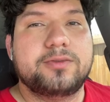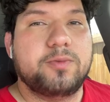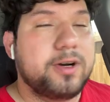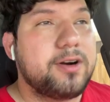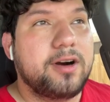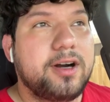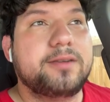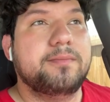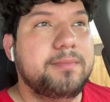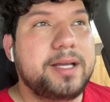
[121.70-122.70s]
to work hard,
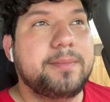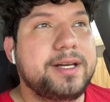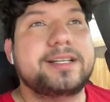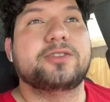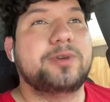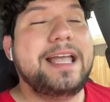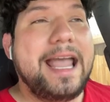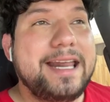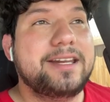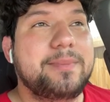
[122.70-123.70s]
make money, because we
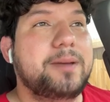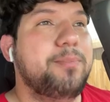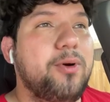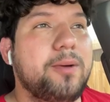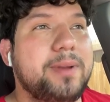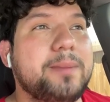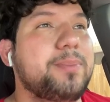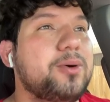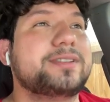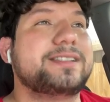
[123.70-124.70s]
hated being poor. Being
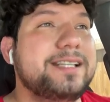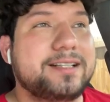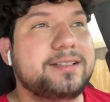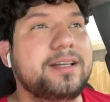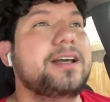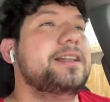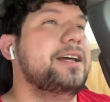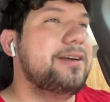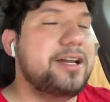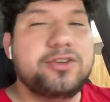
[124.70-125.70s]
broke sucked.
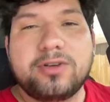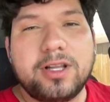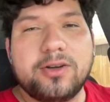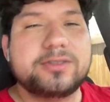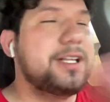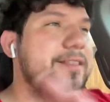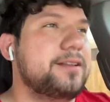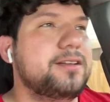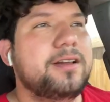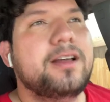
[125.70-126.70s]
Never had new clothes, nothing.
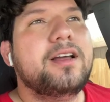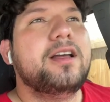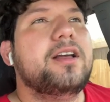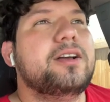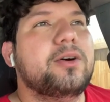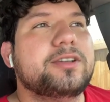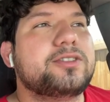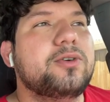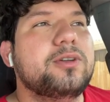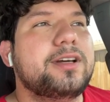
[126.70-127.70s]
Going to
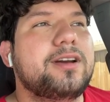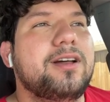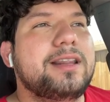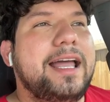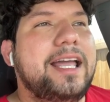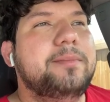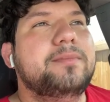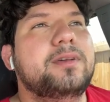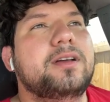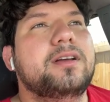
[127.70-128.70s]
school looking all lame.
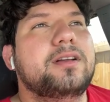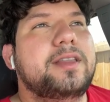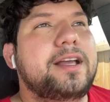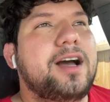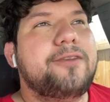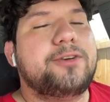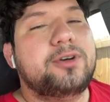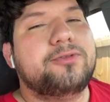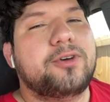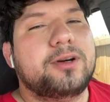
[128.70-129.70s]
Thank God for
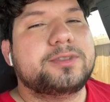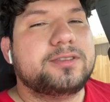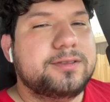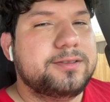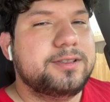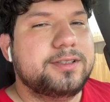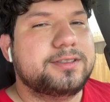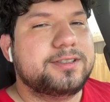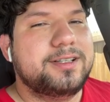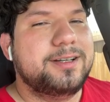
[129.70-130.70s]
uniforms,
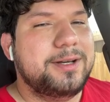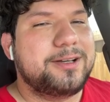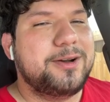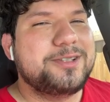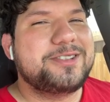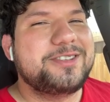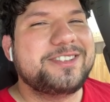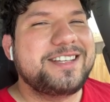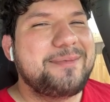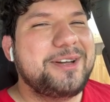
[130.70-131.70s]
because I could always just use
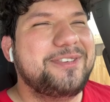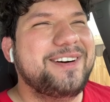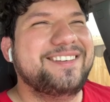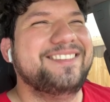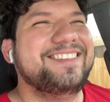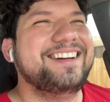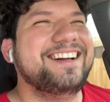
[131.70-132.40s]
the same uniform.